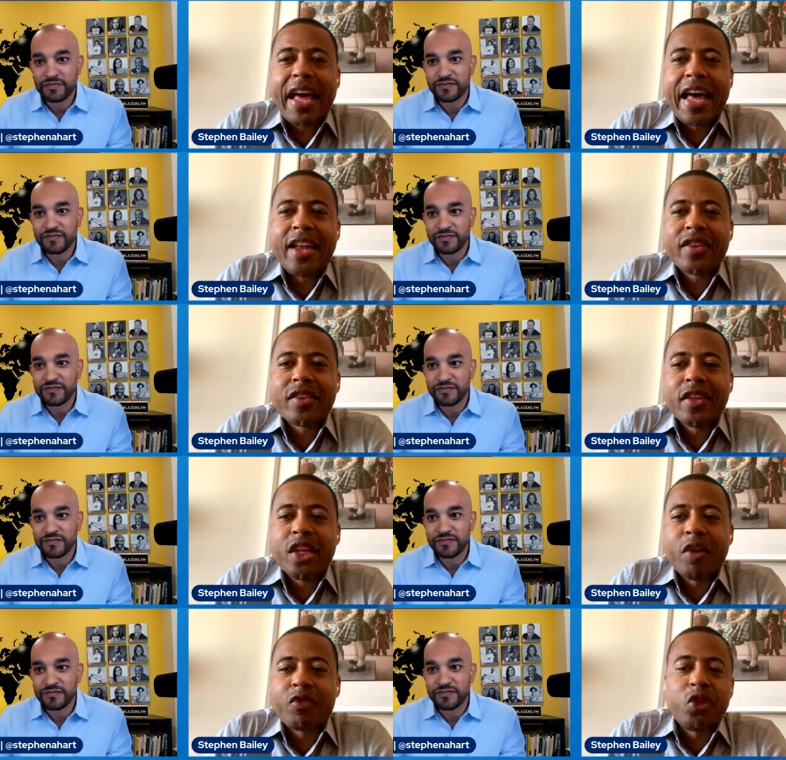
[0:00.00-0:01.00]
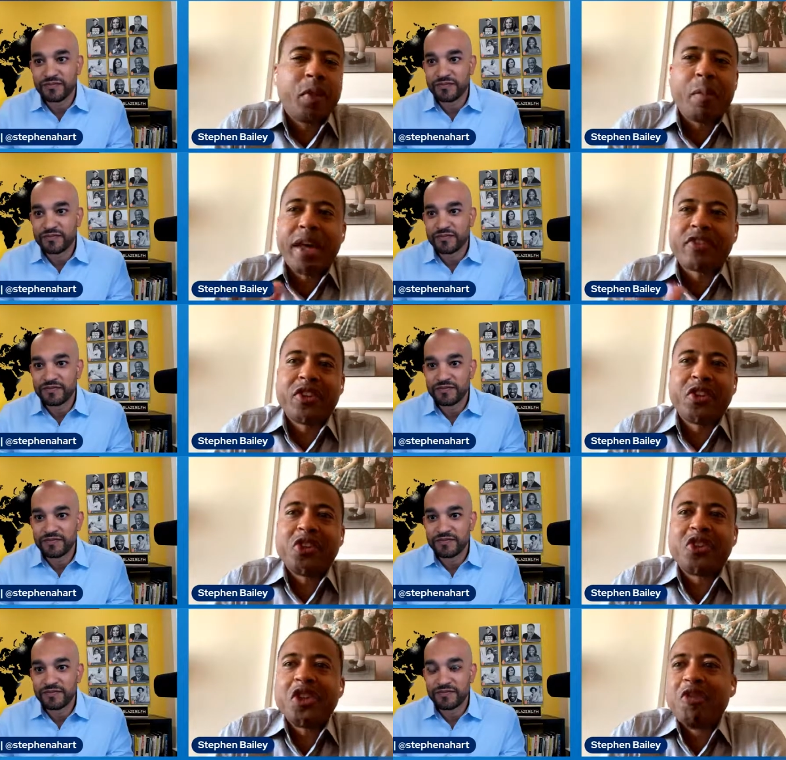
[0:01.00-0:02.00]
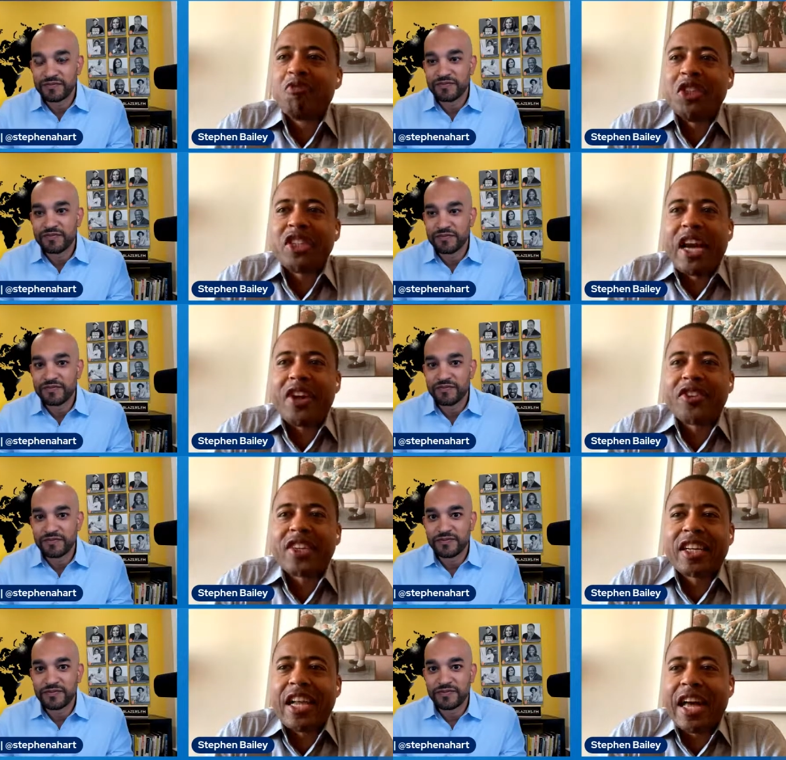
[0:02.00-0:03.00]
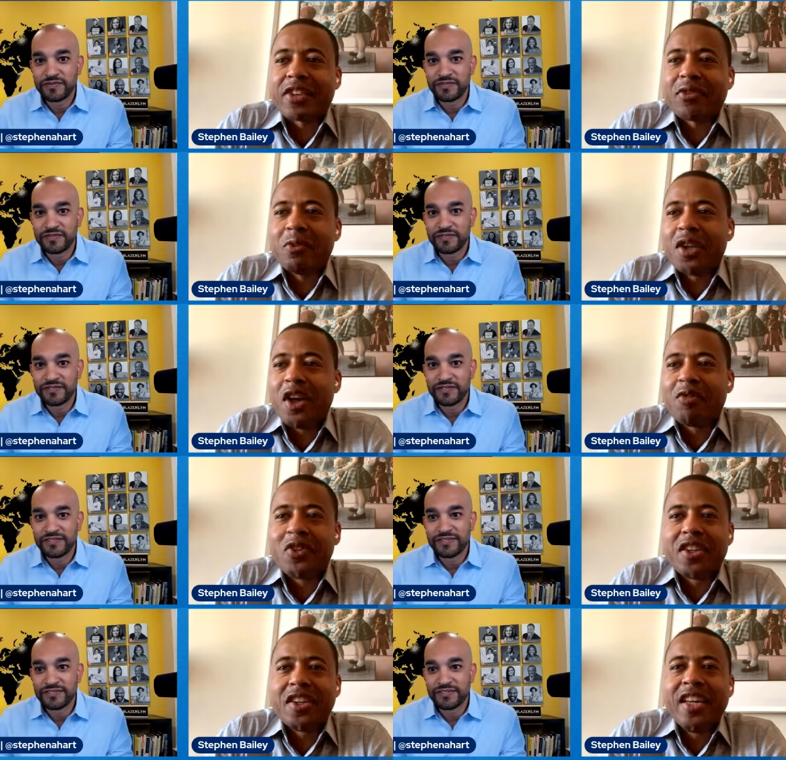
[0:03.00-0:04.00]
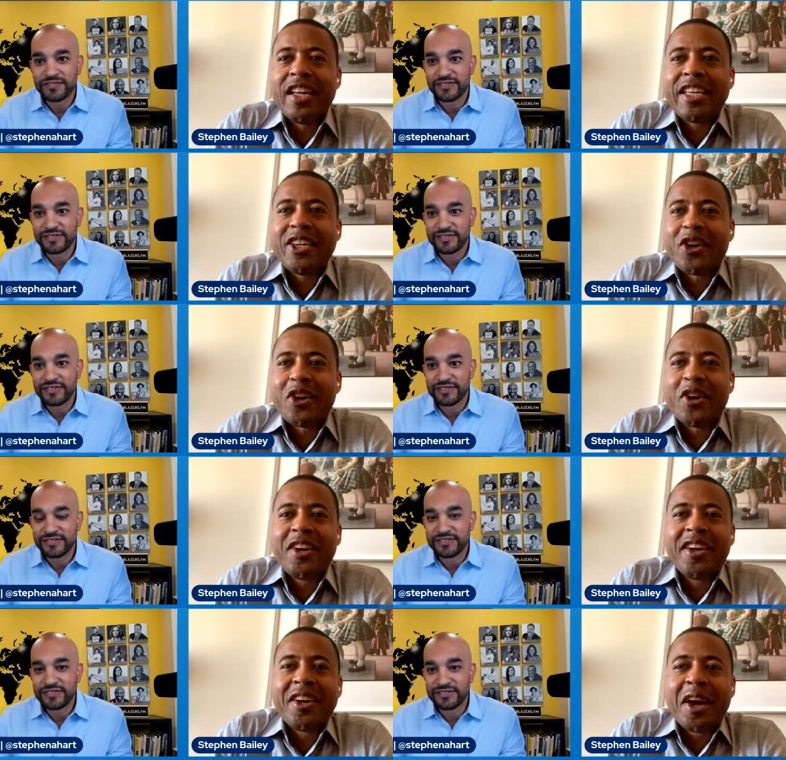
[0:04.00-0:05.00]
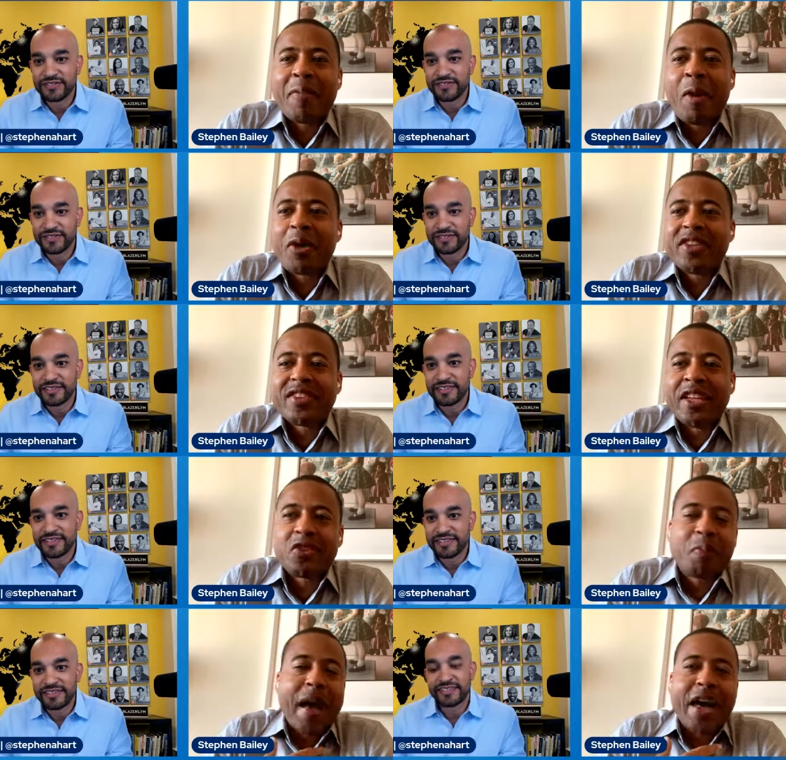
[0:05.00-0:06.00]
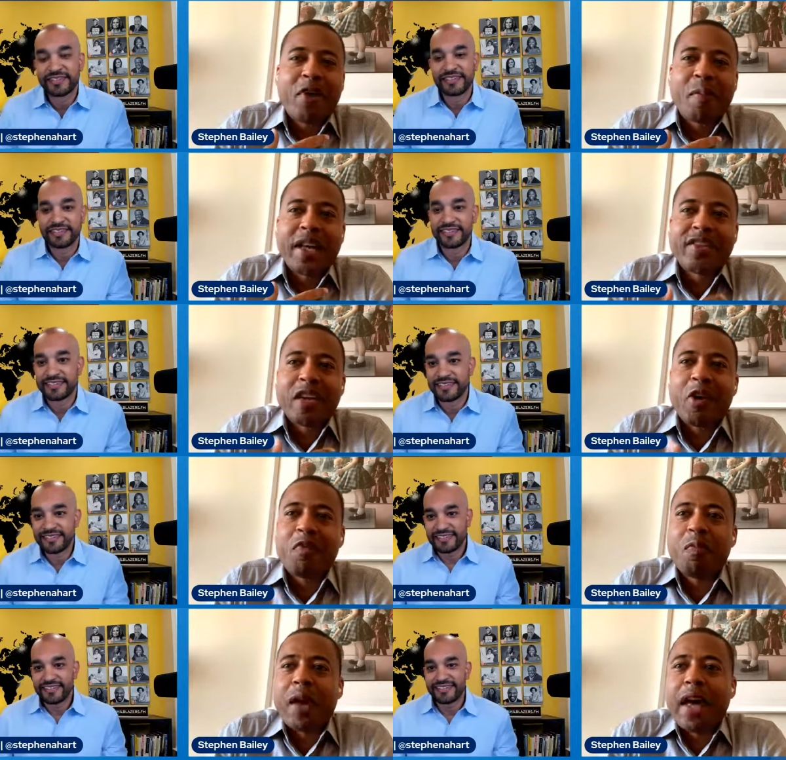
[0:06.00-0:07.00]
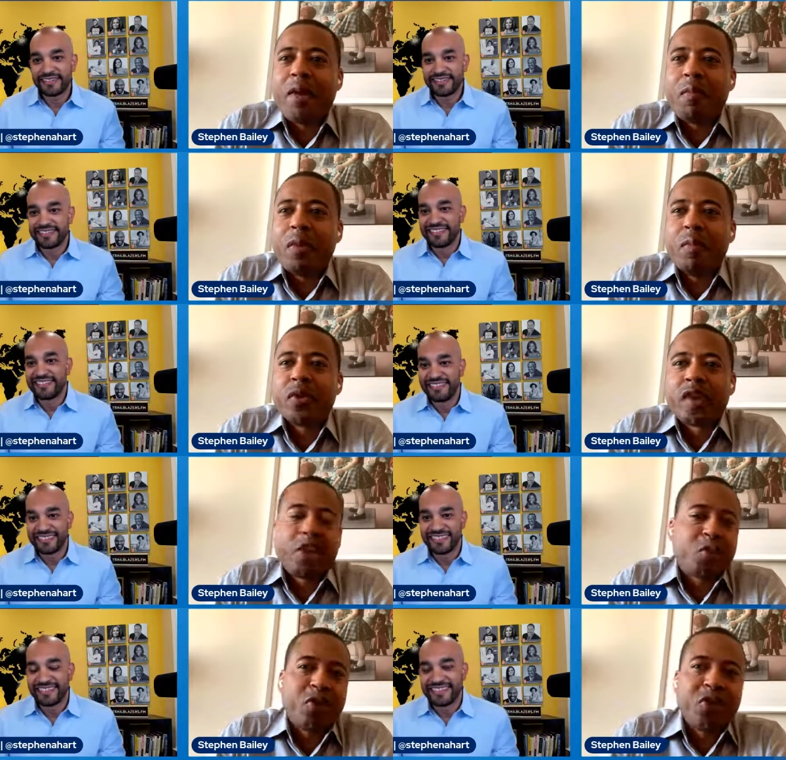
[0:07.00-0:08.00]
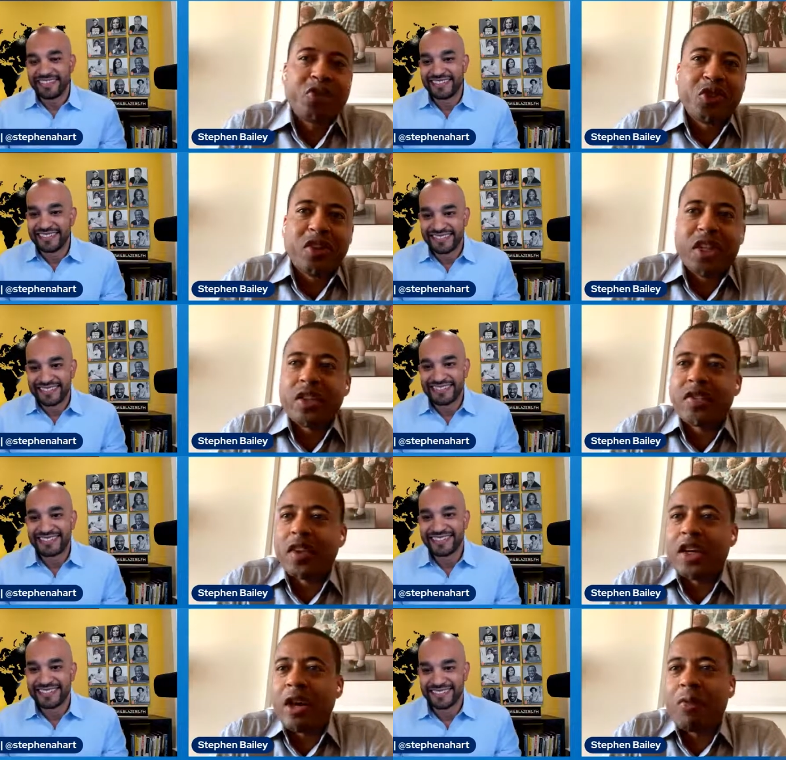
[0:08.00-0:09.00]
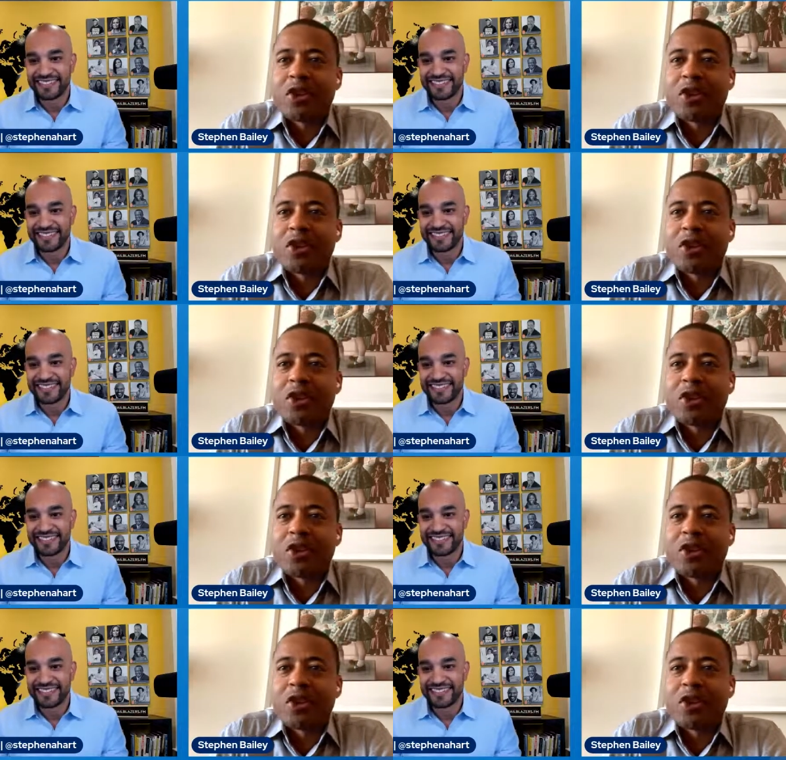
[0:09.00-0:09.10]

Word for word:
Speaker 1: and you know, shoot me a message, reach out to connect. Would love to hear. I'm always inspired myself by people's entrepreneurial journeys and and